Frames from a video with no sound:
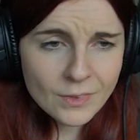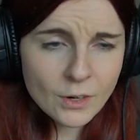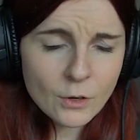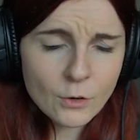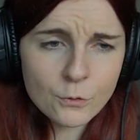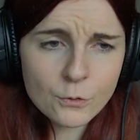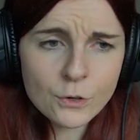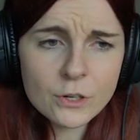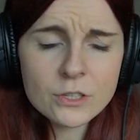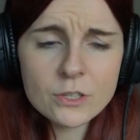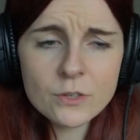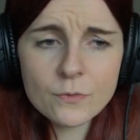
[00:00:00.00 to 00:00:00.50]

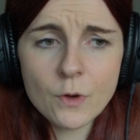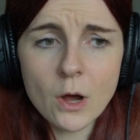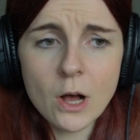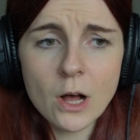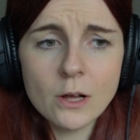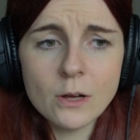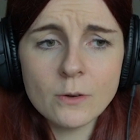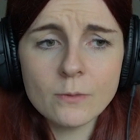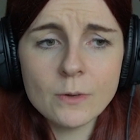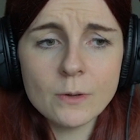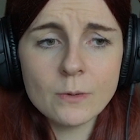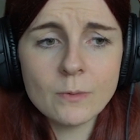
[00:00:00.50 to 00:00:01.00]
first of
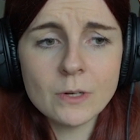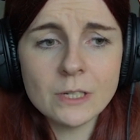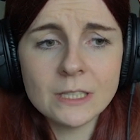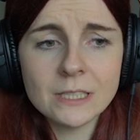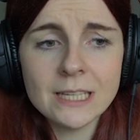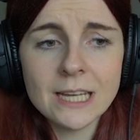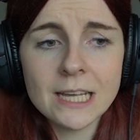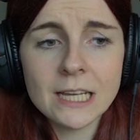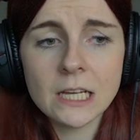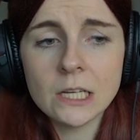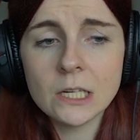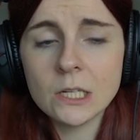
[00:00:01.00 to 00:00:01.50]
all, we want to
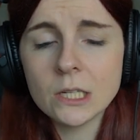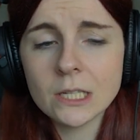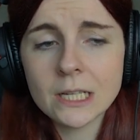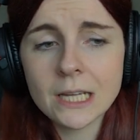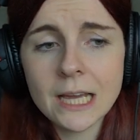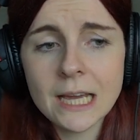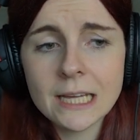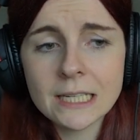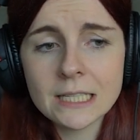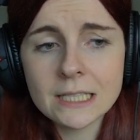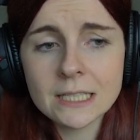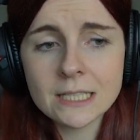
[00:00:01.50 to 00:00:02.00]
take a look
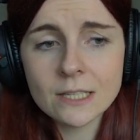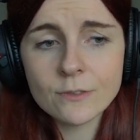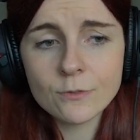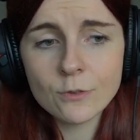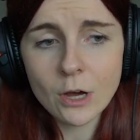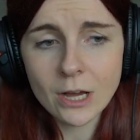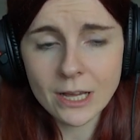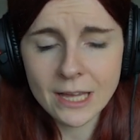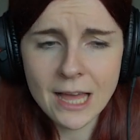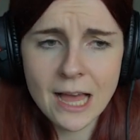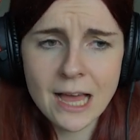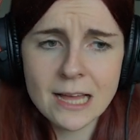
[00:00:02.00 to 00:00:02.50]
at the
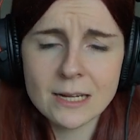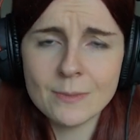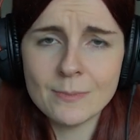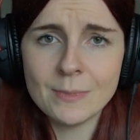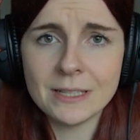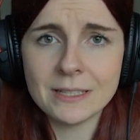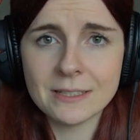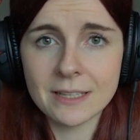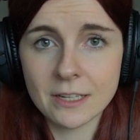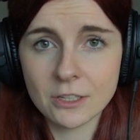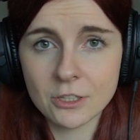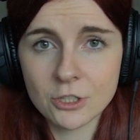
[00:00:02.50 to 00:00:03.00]
Civo
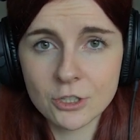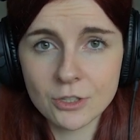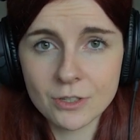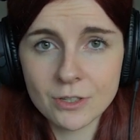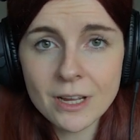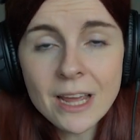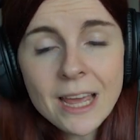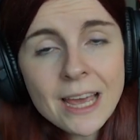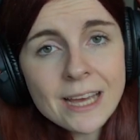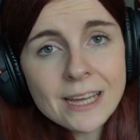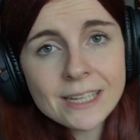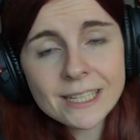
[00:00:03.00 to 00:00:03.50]
Academy section.
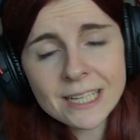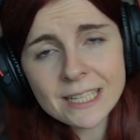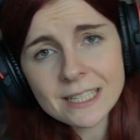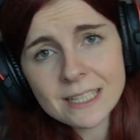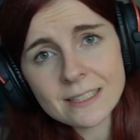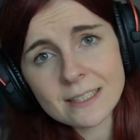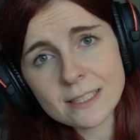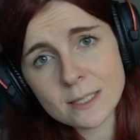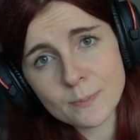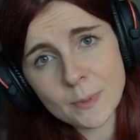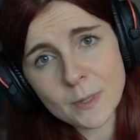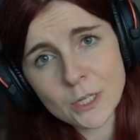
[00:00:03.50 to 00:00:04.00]
This
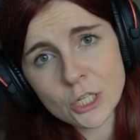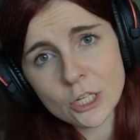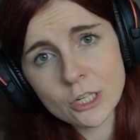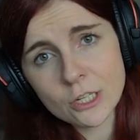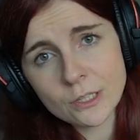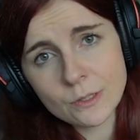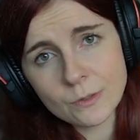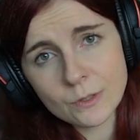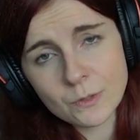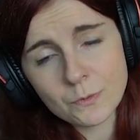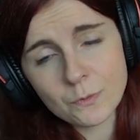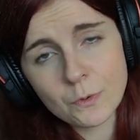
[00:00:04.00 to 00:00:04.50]
is especially
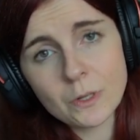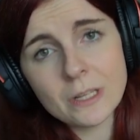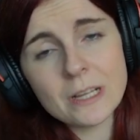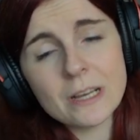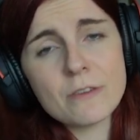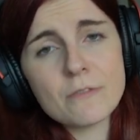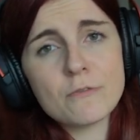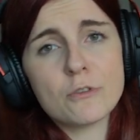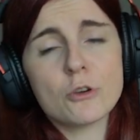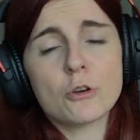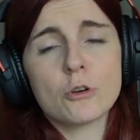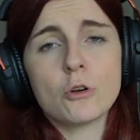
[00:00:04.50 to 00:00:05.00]
useful
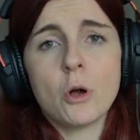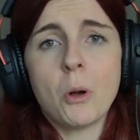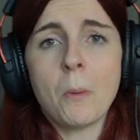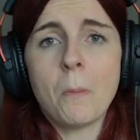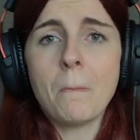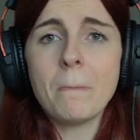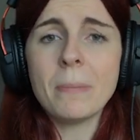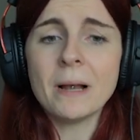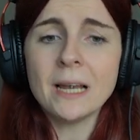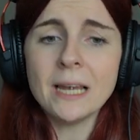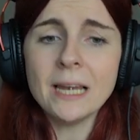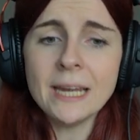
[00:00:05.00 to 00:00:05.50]
if you're
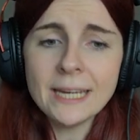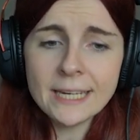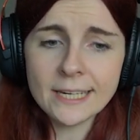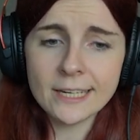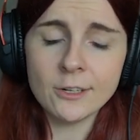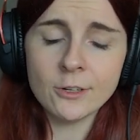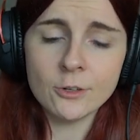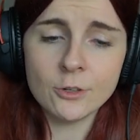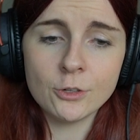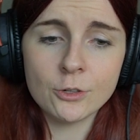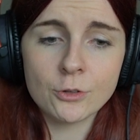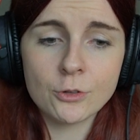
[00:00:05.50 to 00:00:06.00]
completely
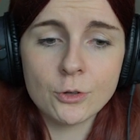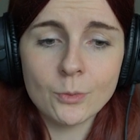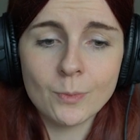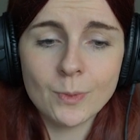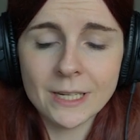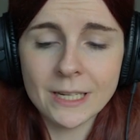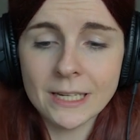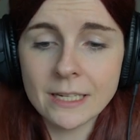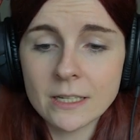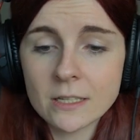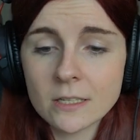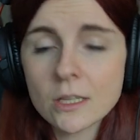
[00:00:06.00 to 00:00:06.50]
new to
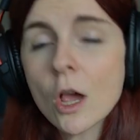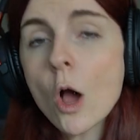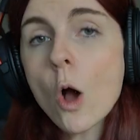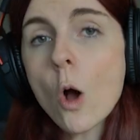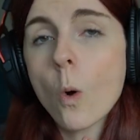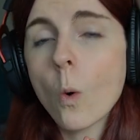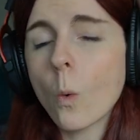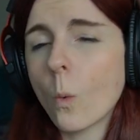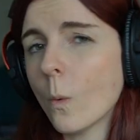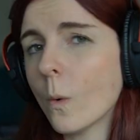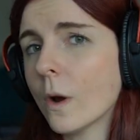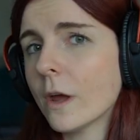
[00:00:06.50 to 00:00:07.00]
Kubernetes
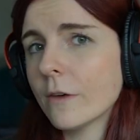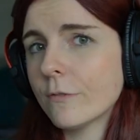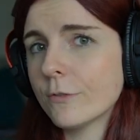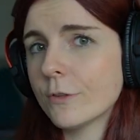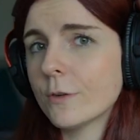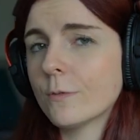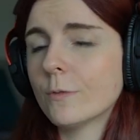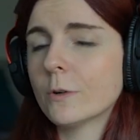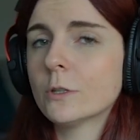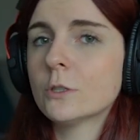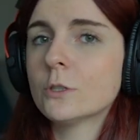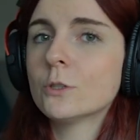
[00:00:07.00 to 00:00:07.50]
or if
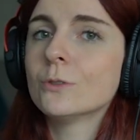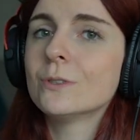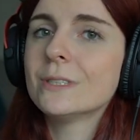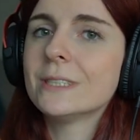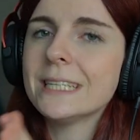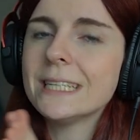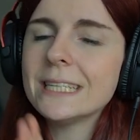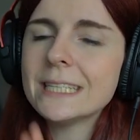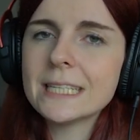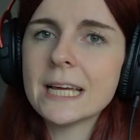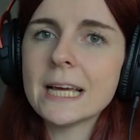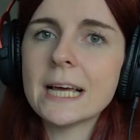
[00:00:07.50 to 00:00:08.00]
you want to
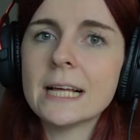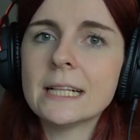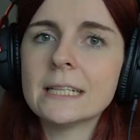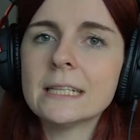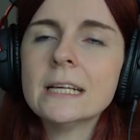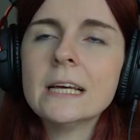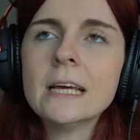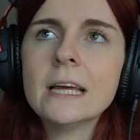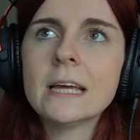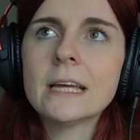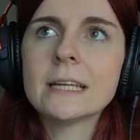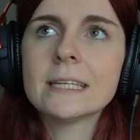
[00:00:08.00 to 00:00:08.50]

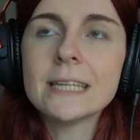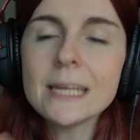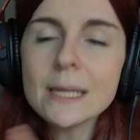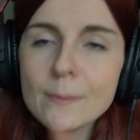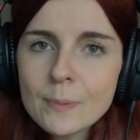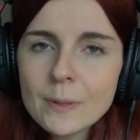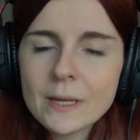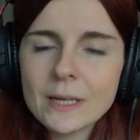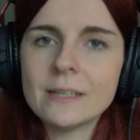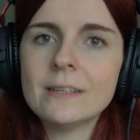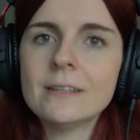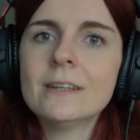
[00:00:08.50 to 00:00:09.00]

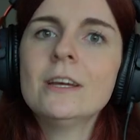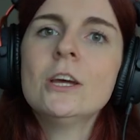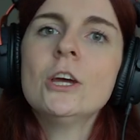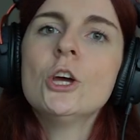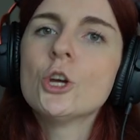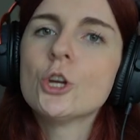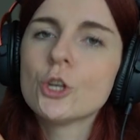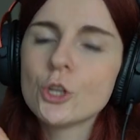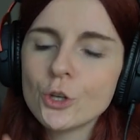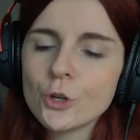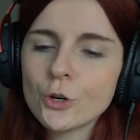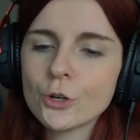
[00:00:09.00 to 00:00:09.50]
deepen
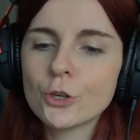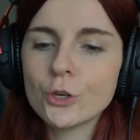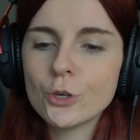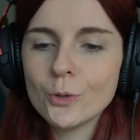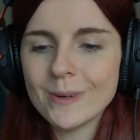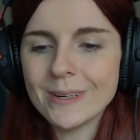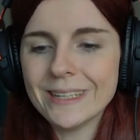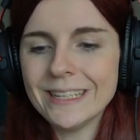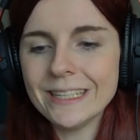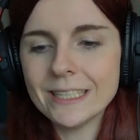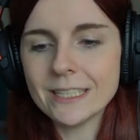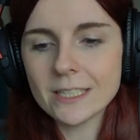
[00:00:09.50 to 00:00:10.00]
your
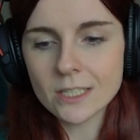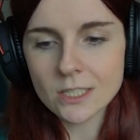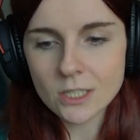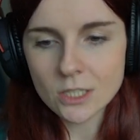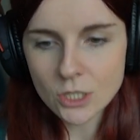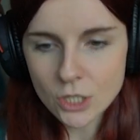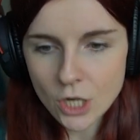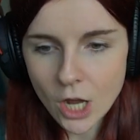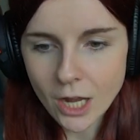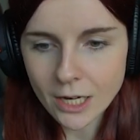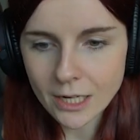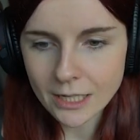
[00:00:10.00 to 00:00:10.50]
Kubernetes
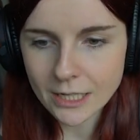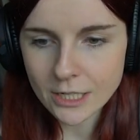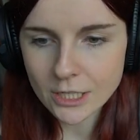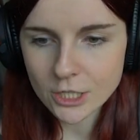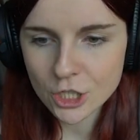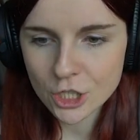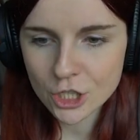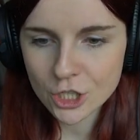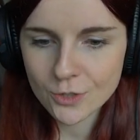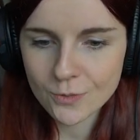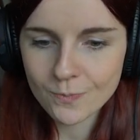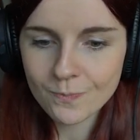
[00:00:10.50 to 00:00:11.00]

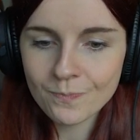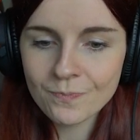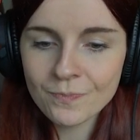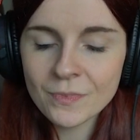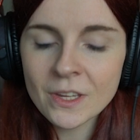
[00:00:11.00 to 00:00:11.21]
knowledge.